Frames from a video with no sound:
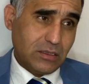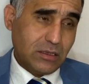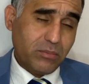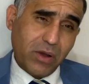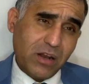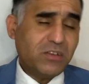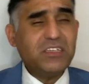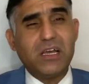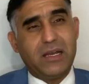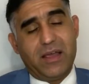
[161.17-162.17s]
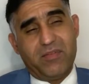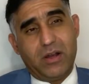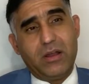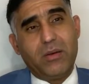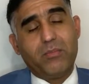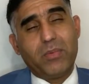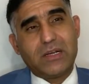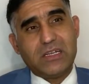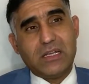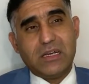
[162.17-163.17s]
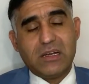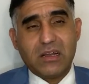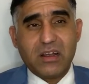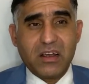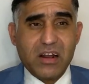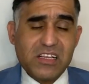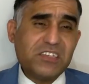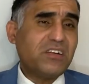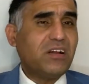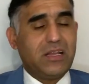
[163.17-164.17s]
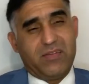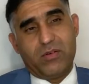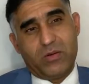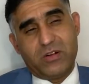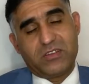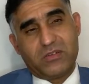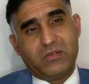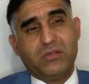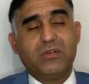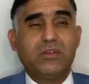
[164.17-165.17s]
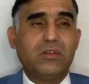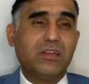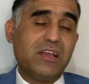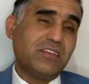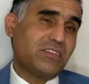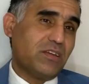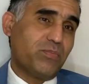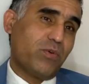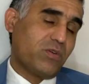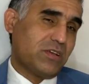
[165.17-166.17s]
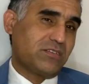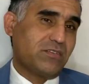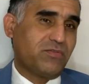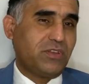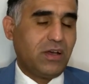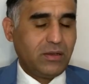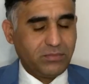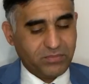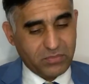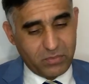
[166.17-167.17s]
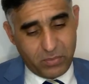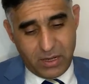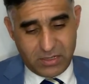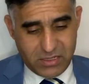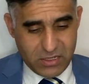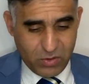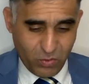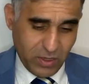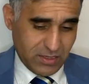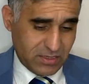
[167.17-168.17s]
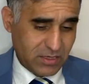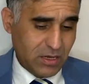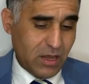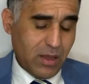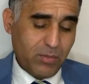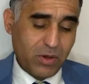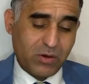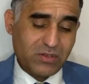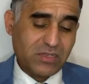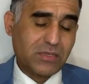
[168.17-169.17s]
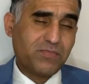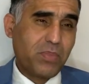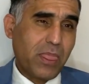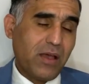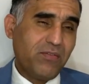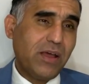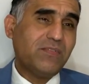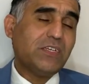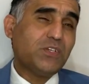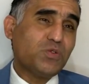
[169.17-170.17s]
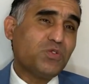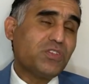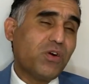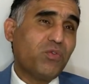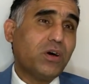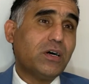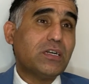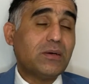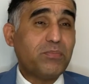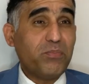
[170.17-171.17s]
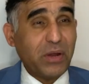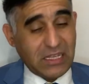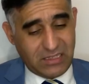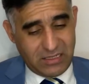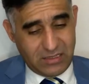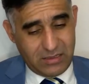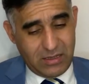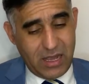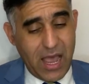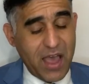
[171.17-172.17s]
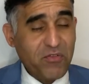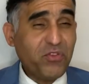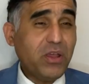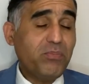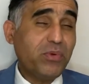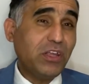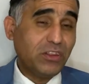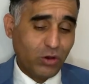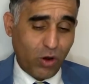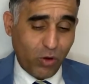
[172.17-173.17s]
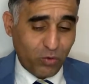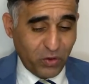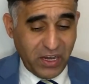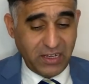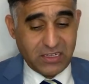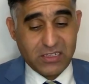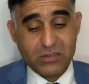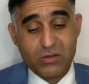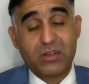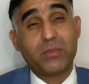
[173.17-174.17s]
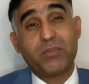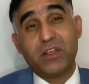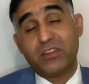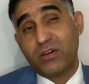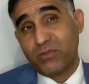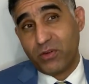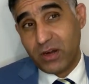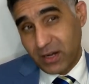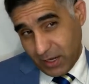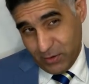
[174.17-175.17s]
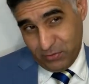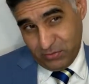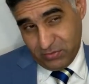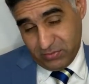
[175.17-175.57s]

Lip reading: biological level, but in cultural level also there is importance of the plant world. Because when we use the word breathe, every breath of air is not the breath of life.